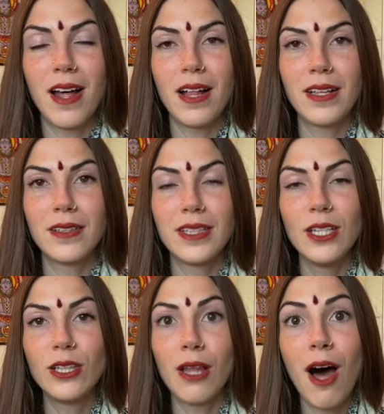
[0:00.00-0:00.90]
a
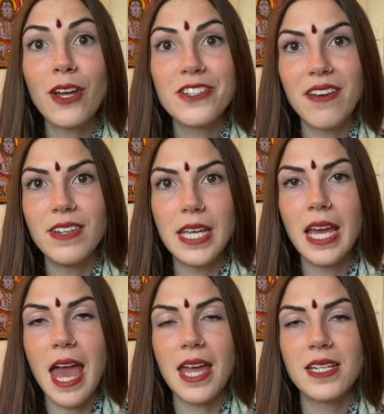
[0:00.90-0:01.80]
longevity
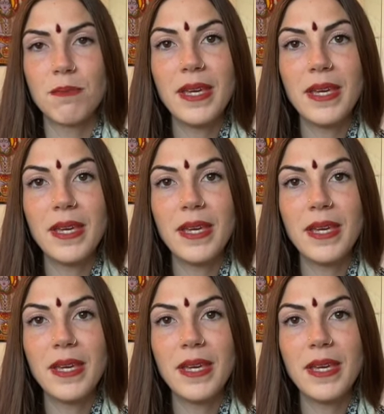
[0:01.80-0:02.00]
and